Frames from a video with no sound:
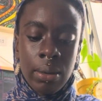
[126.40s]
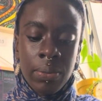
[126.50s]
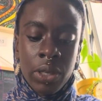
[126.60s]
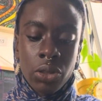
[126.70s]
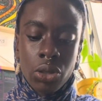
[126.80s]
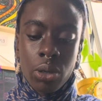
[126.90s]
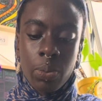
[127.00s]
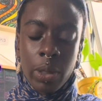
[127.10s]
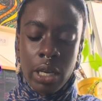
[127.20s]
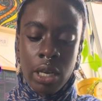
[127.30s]
This could
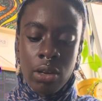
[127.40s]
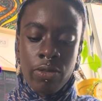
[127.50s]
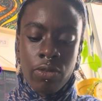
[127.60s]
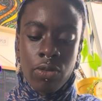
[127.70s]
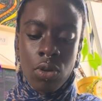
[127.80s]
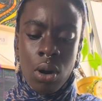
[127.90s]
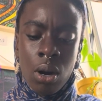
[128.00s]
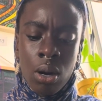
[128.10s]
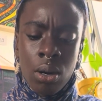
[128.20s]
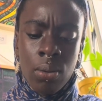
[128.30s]
be
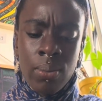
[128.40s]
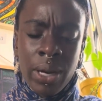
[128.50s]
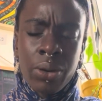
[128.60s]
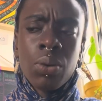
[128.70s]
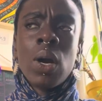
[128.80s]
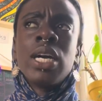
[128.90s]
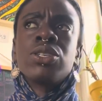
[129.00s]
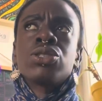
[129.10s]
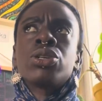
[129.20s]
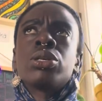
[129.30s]
from, I don't know why I just heard